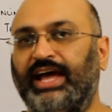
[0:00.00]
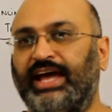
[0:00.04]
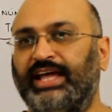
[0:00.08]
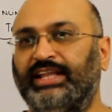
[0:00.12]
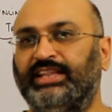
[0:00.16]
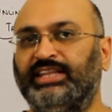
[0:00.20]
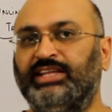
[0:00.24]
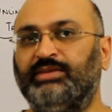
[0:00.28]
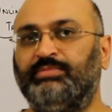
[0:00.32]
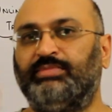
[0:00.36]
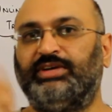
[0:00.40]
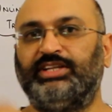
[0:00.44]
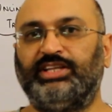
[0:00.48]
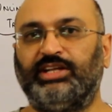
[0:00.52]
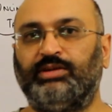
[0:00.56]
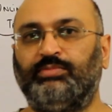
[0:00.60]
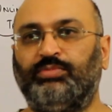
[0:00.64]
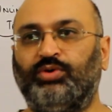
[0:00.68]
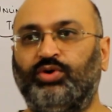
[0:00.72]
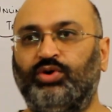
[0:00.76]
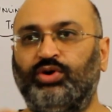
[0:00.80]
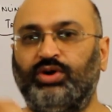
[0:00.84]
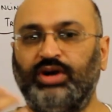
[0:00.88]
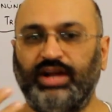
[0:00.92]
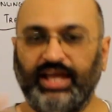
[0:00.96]
and the
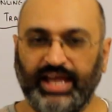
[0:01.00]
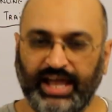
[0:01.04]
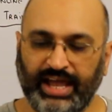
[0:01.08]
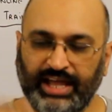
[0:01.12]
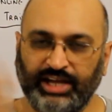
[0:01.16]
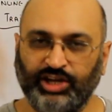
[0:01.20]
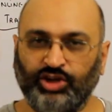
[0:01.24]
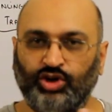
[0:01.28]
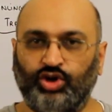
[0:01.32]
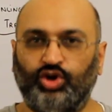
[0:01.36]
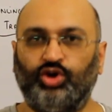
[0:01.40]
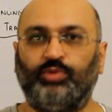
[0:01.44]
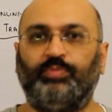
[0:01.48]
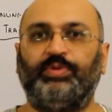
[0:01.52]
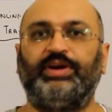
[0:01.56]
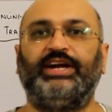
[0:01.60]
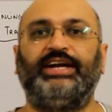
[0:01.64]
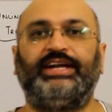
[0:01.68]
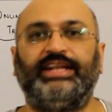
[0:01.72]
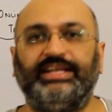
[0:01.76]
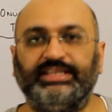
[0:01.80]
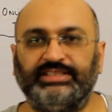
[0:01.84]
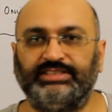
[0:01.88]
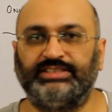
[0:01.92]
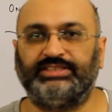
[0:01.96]
motherboard and your
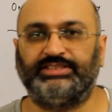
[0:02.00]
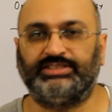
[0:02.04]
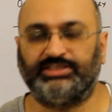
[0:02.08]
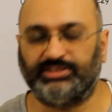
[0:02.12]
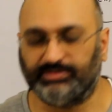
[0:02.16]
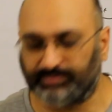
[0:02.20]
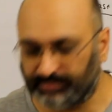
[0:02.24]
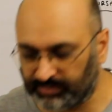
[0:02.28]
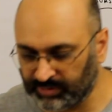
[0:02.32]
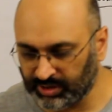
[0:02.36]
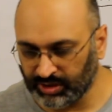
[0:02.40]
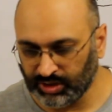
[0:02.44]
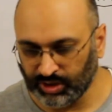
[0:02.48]
operating system.